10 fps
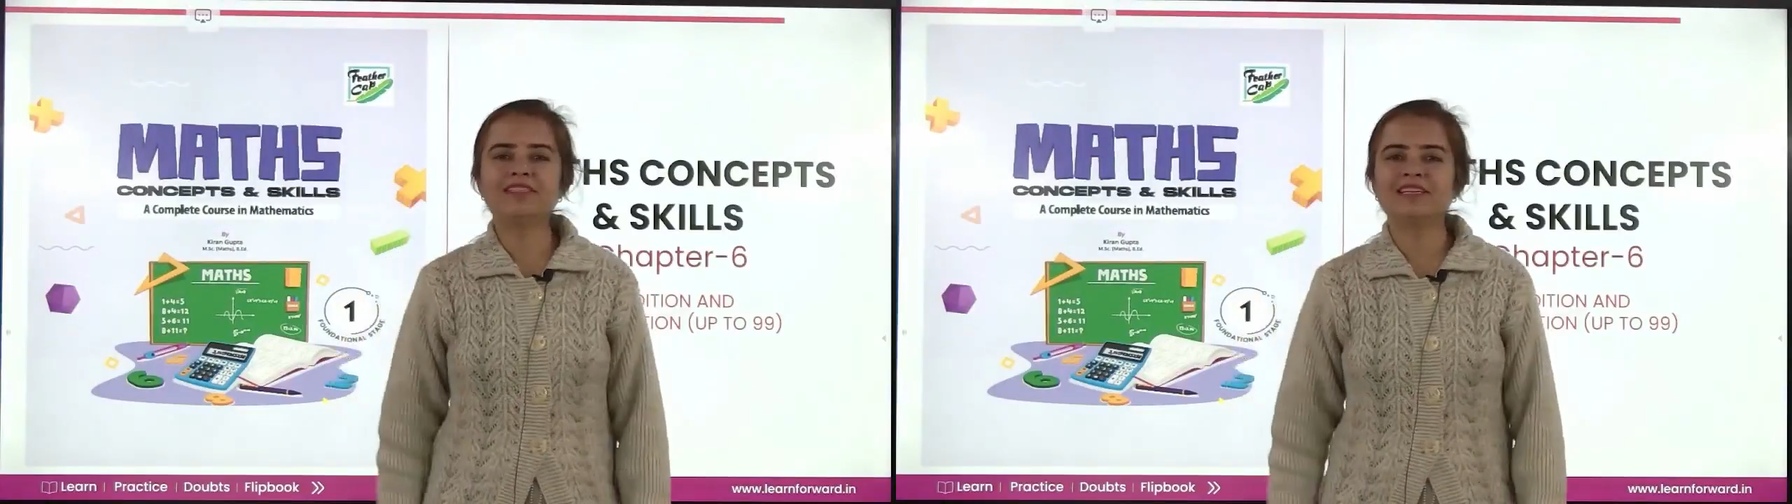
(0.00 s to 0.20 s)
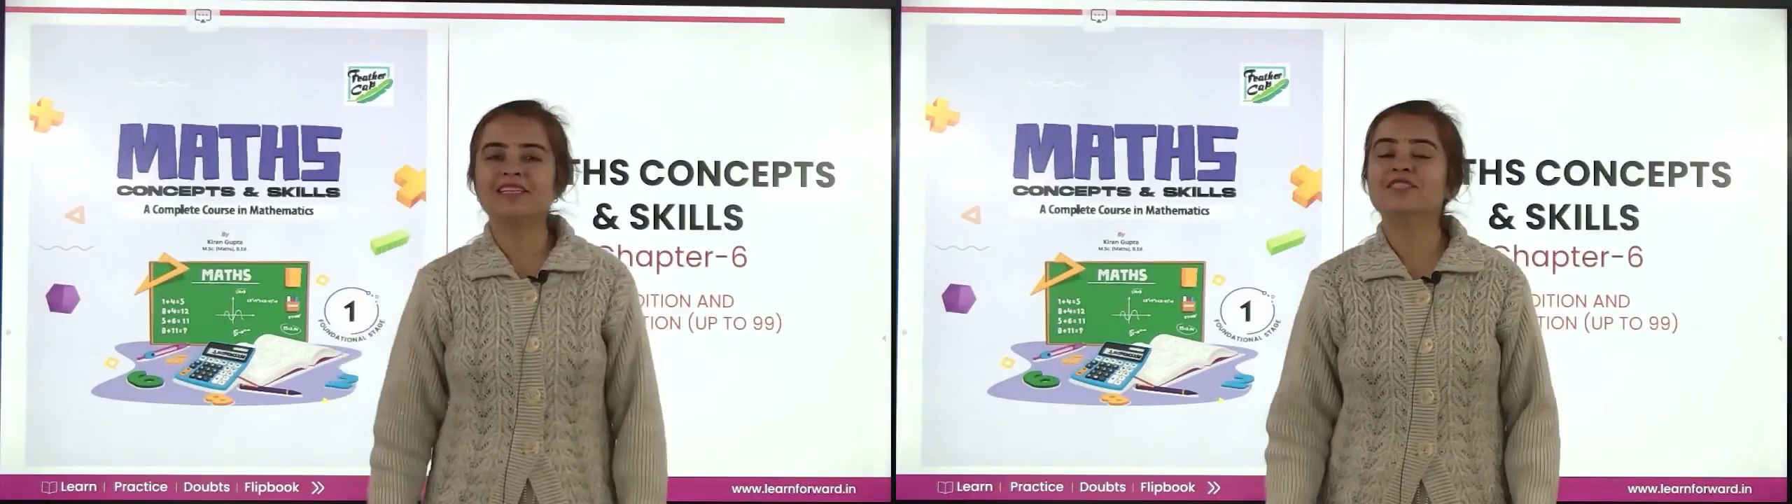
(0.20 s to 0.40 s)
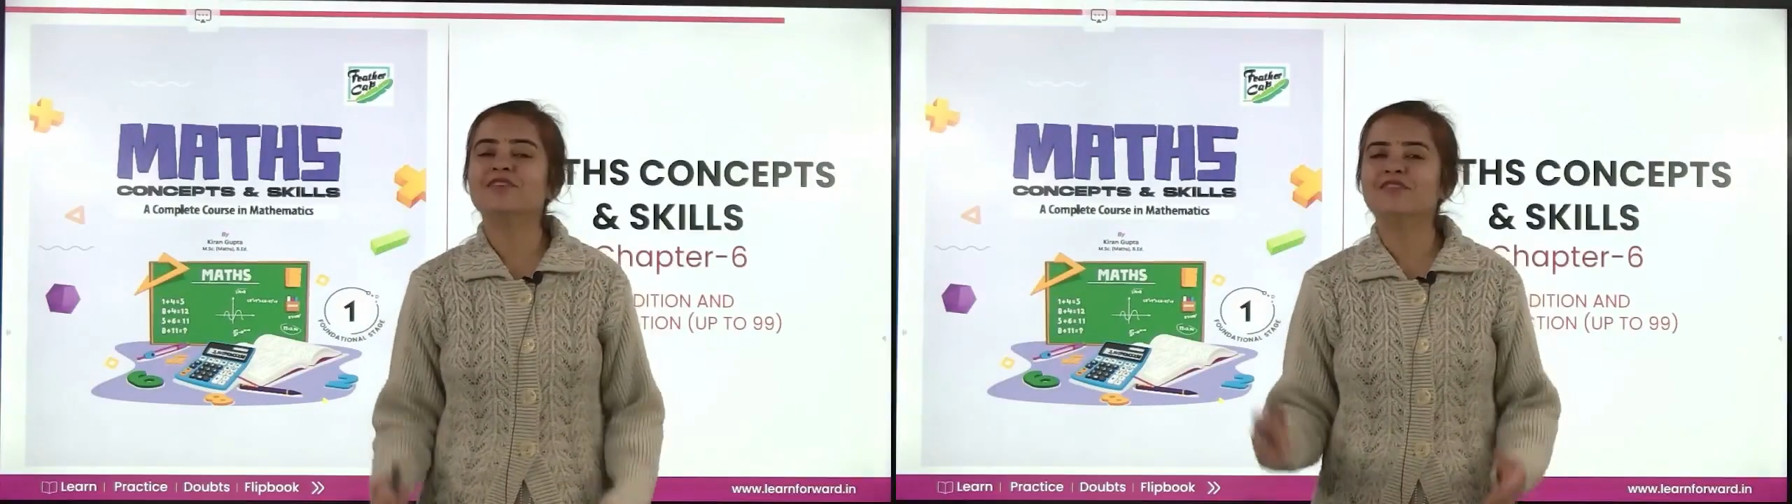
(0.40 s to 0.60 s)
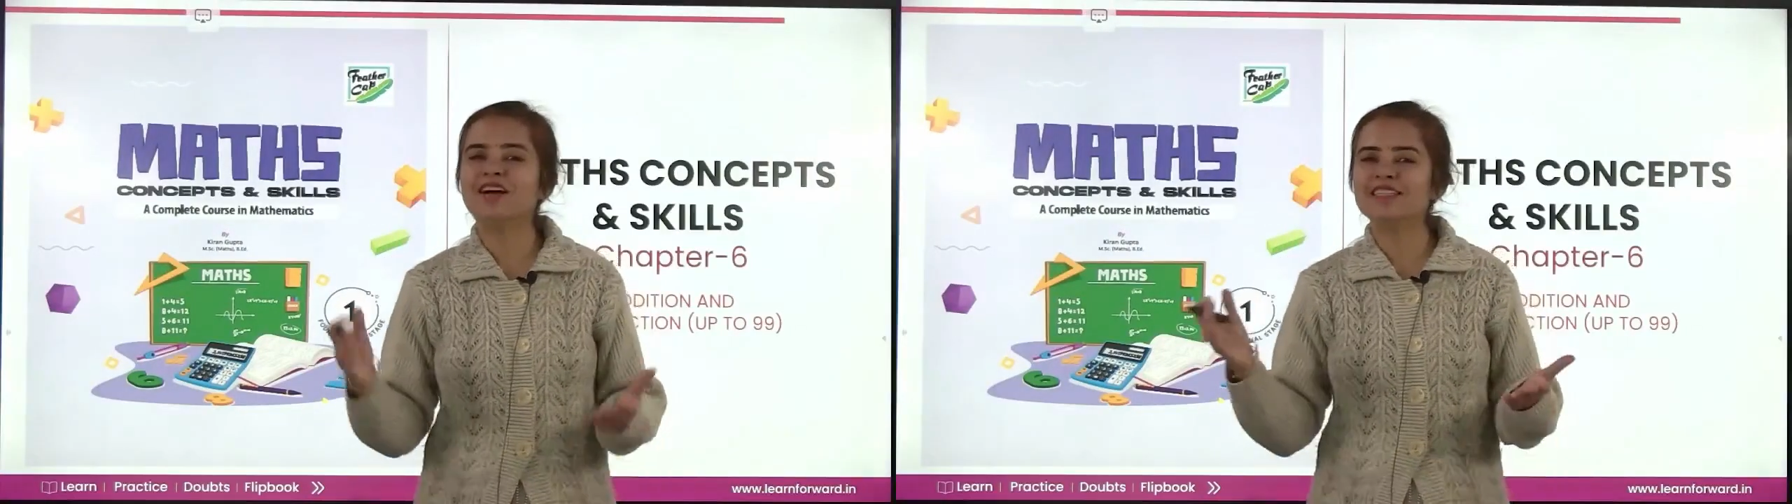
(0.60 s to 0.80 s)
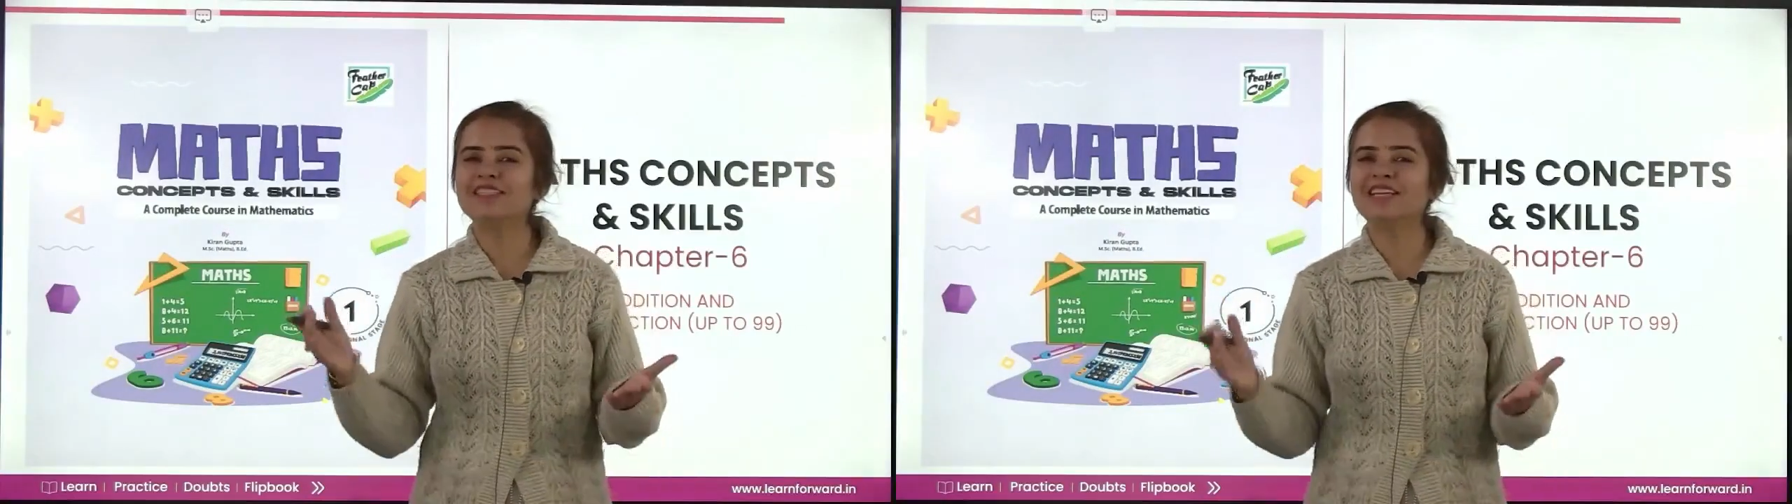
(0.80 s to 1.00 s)
So once
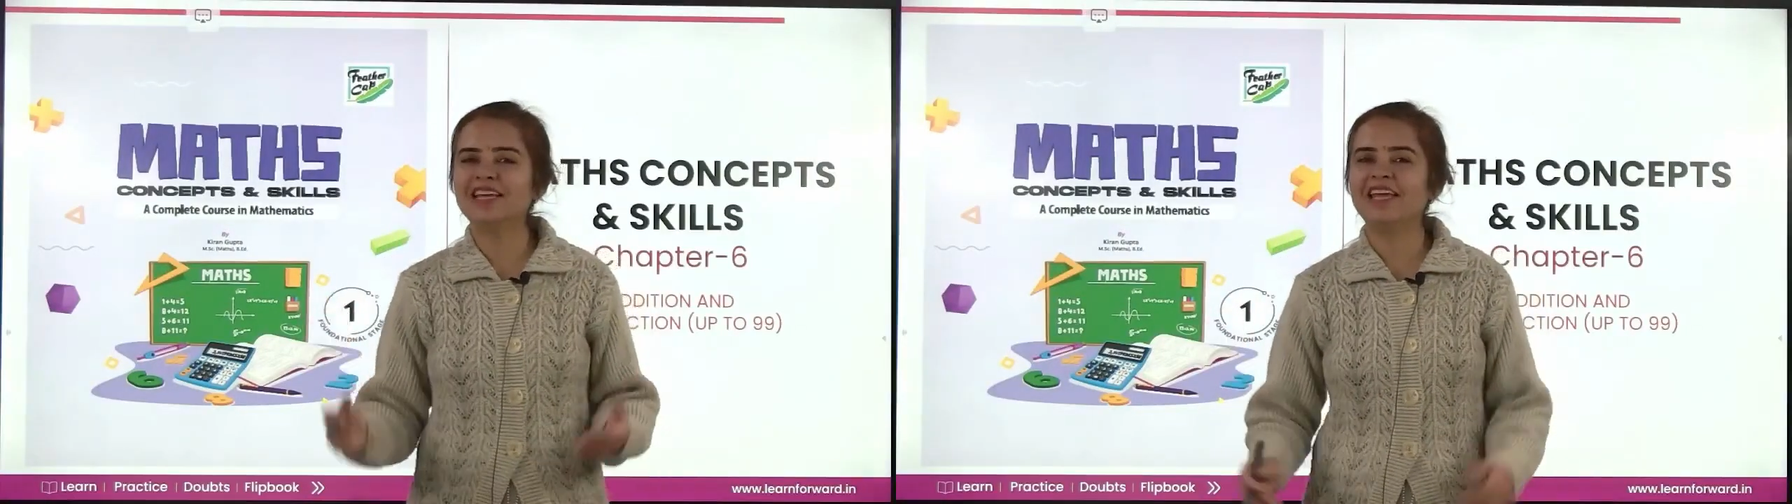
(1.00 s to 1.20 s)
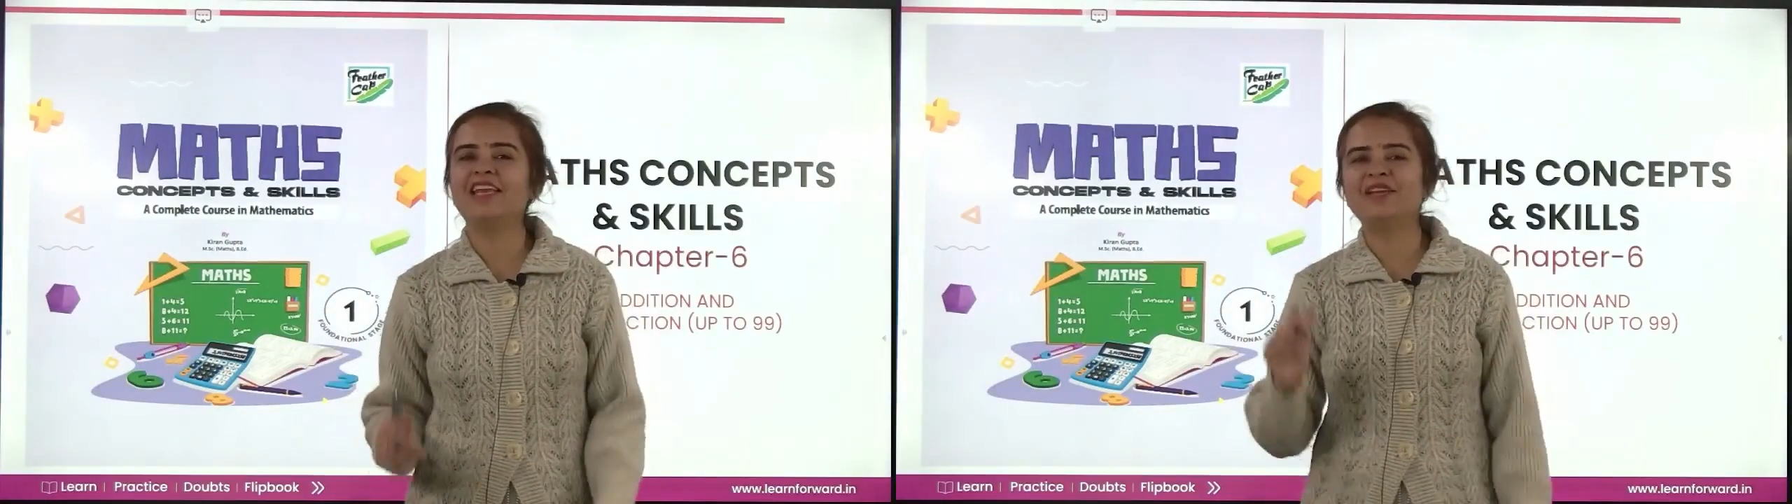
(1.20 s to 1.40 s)
again,